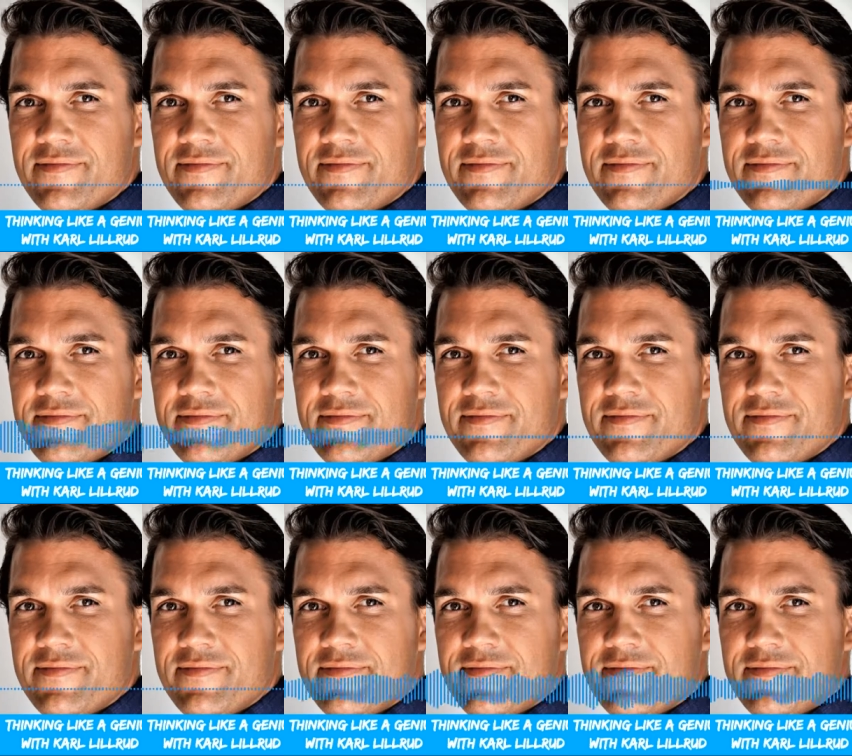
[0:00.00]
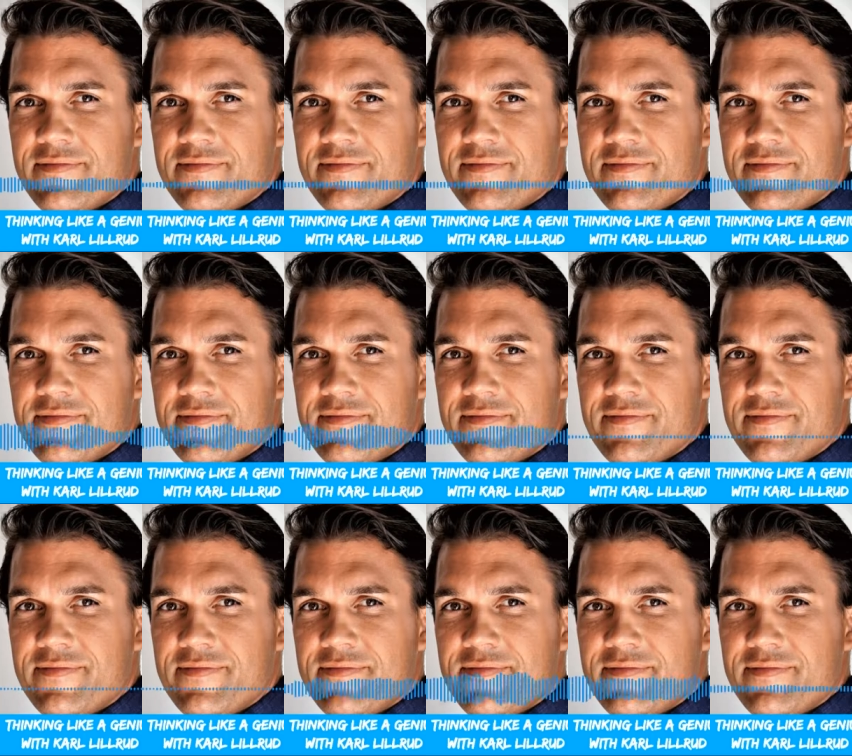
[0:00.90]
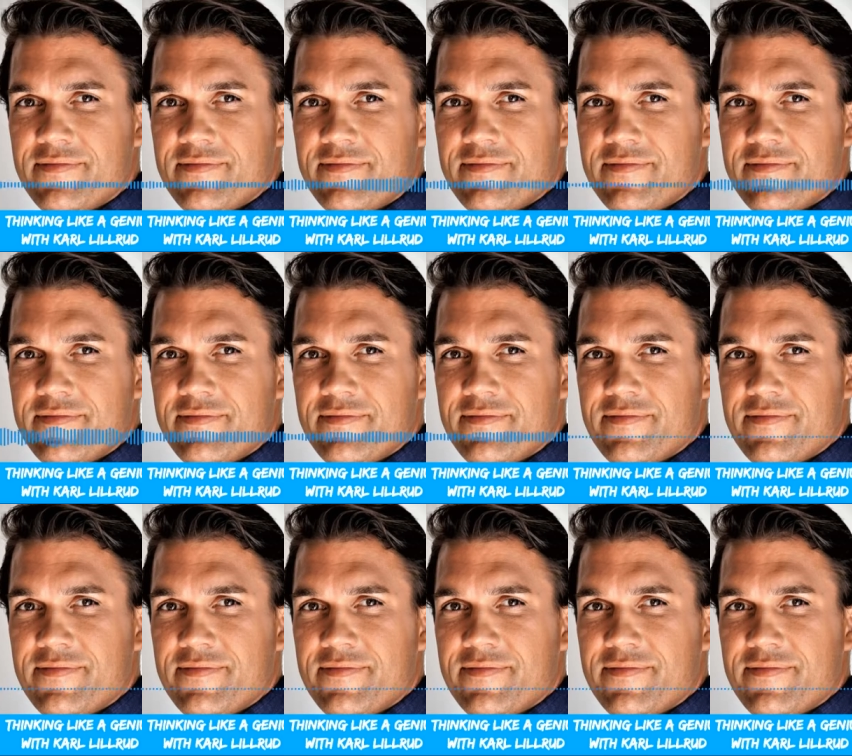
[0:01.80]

in every person's life,